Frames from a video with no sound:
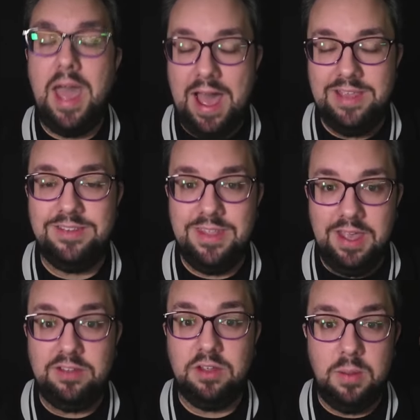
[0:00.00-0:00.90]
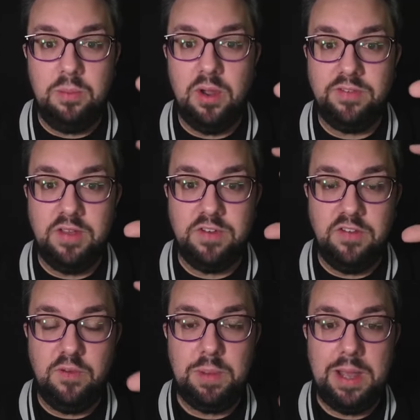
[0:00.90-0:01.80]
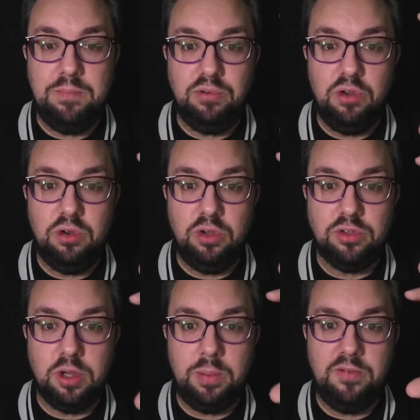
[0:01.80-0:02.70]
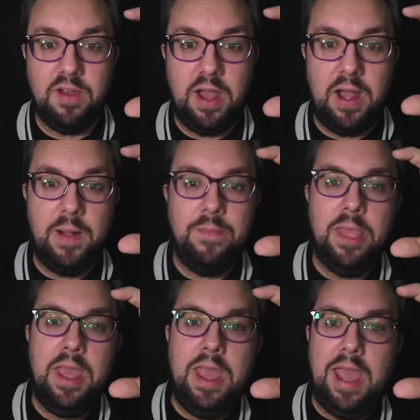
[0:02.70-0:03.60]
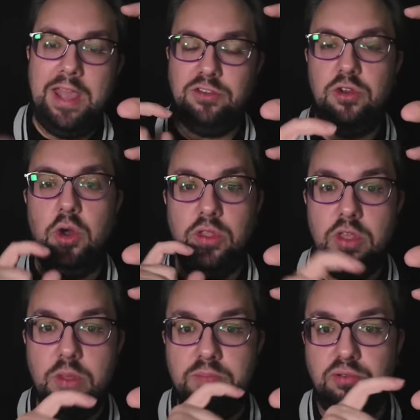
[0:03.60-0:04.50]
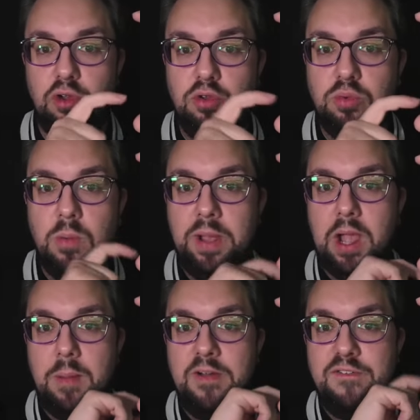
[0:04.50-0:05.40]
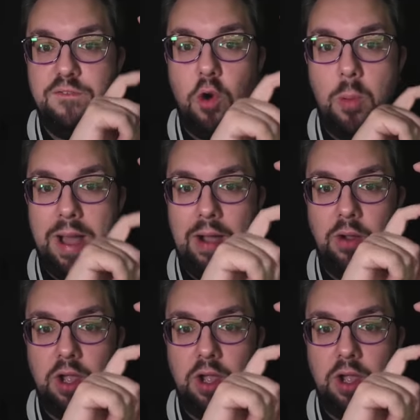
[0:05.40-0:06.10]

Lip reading: as the example I've given, if you play Brood on top of her, it's not that the Brood will become a 4-power